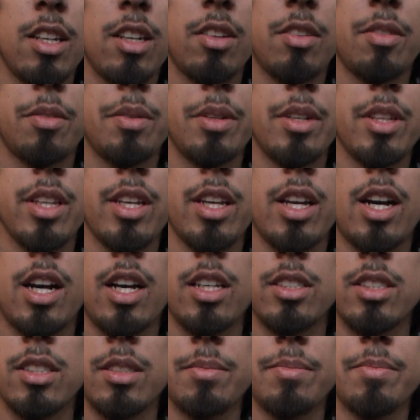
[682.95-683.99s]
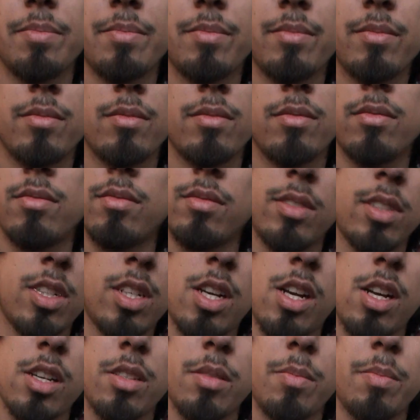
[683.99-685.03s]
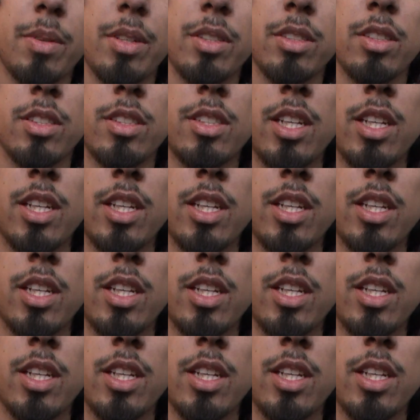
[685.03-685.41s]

really awesome puzzle.